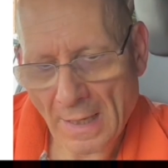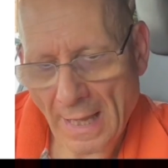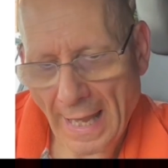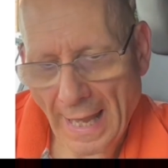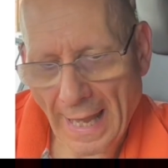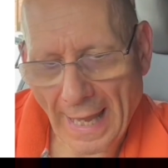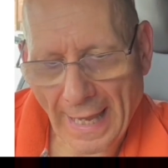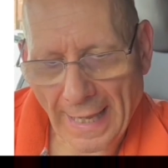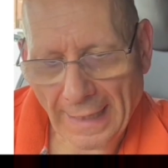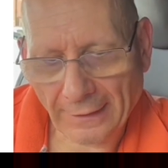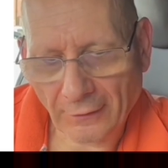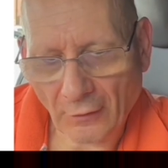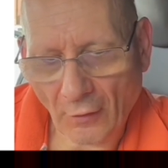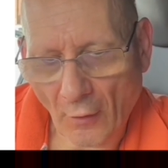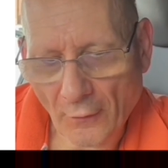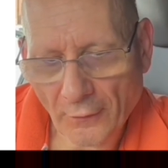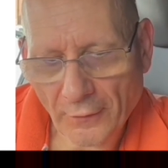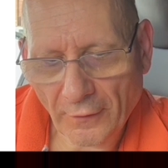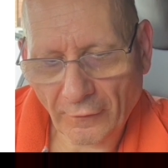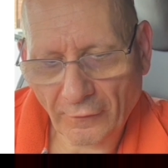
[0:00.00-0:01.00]
and
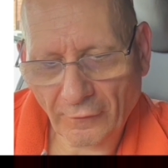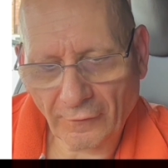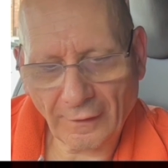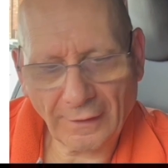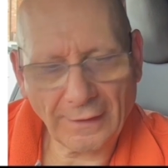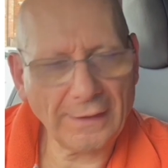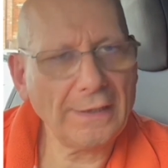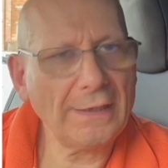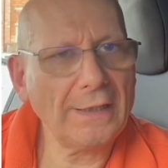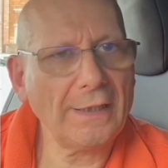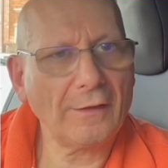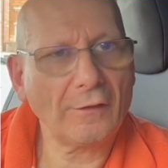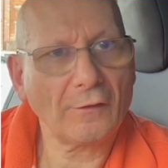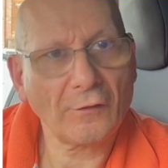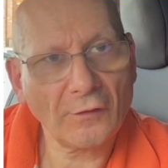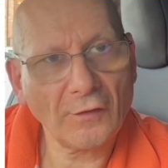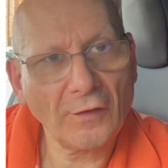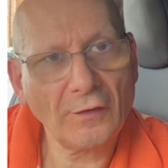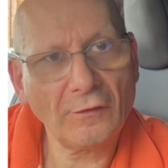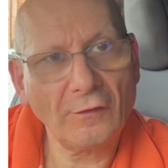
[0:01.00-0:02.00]
on the C it's
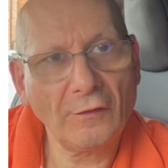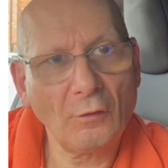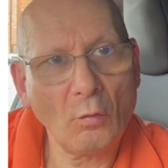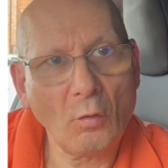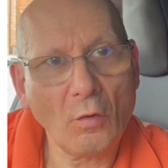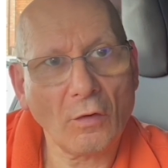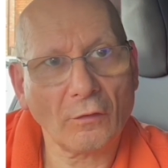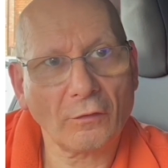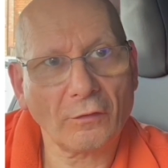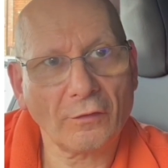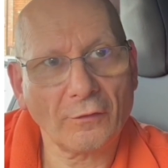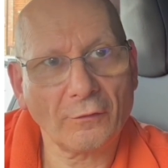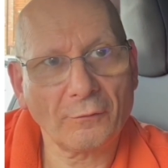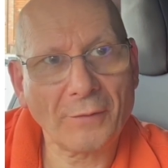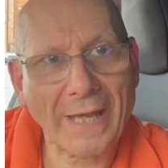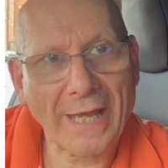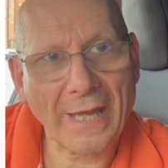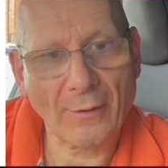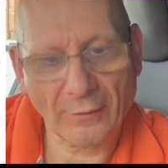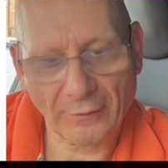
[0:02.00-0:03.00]
30 watts of
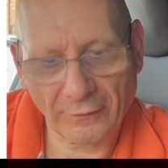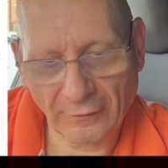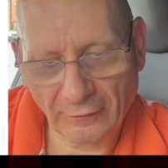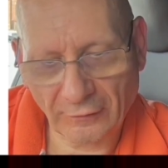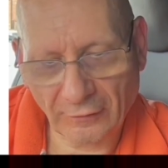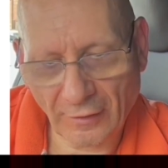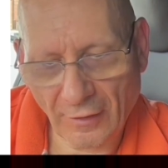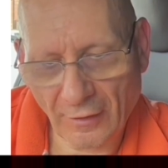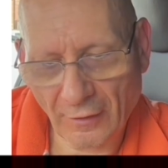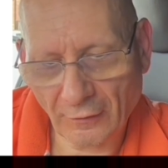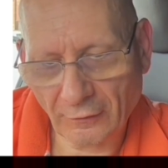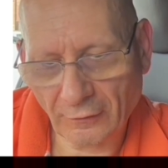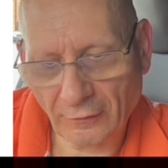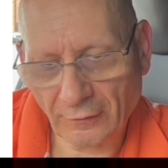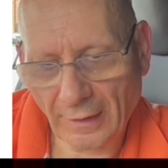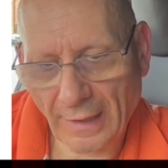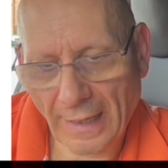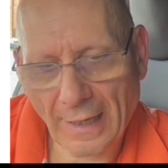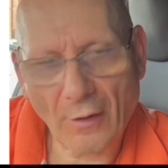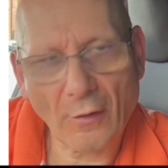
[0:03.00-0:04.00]
power to charge
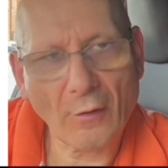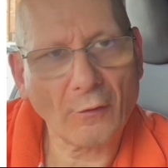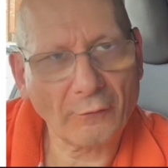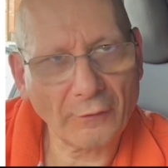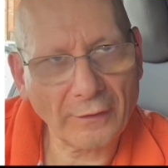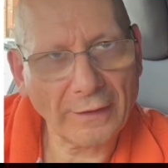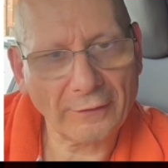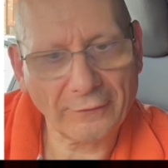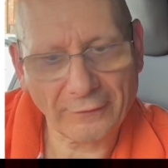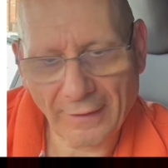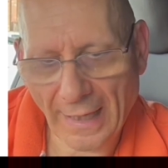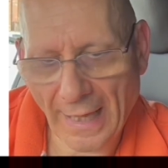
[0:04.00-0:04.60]
out of it,